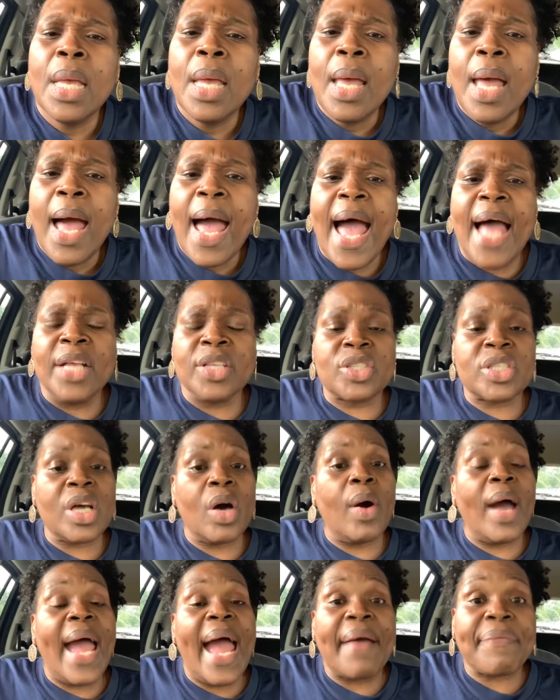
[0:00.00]
And so
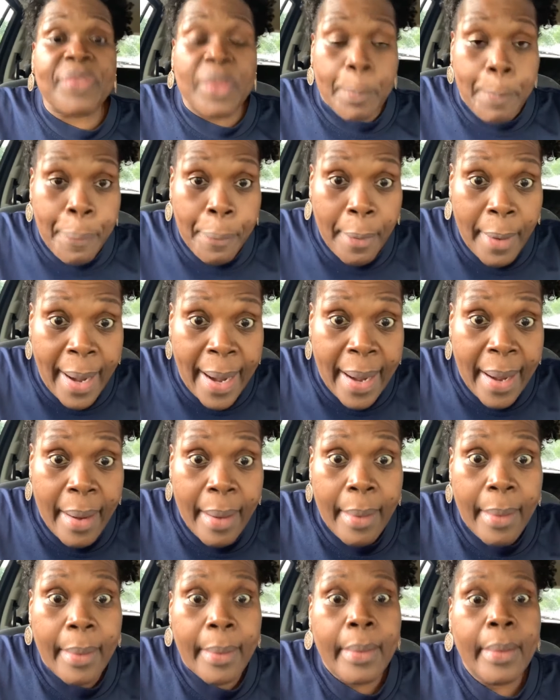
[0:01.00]
after
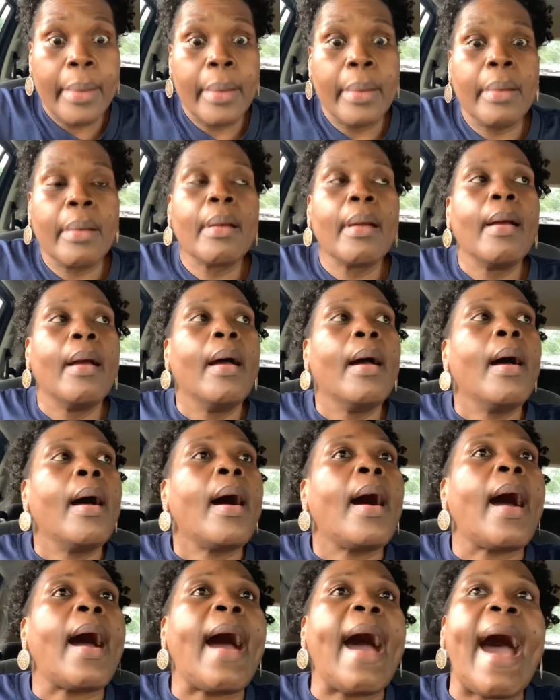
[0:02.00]
prayer,
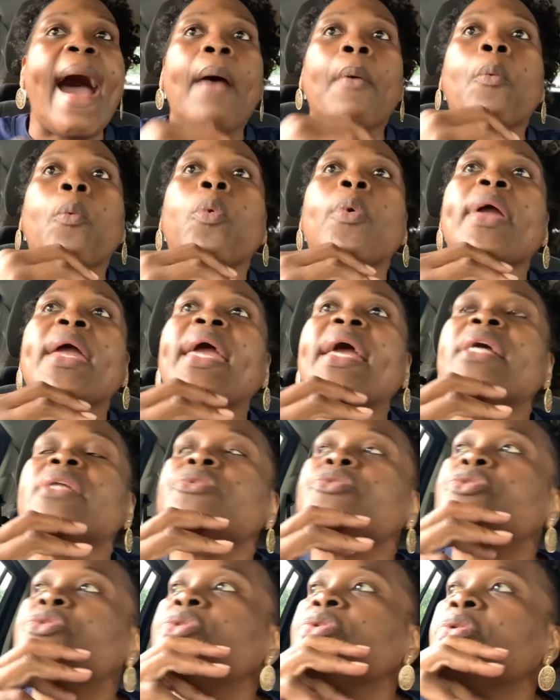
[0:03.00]
I
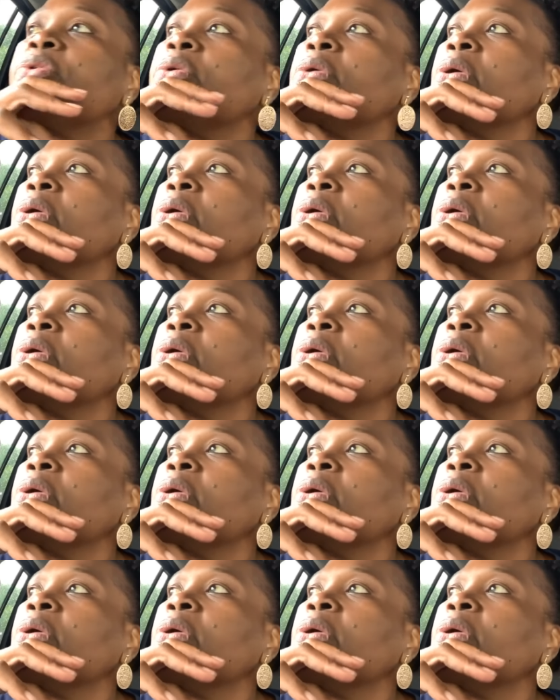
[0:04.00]
went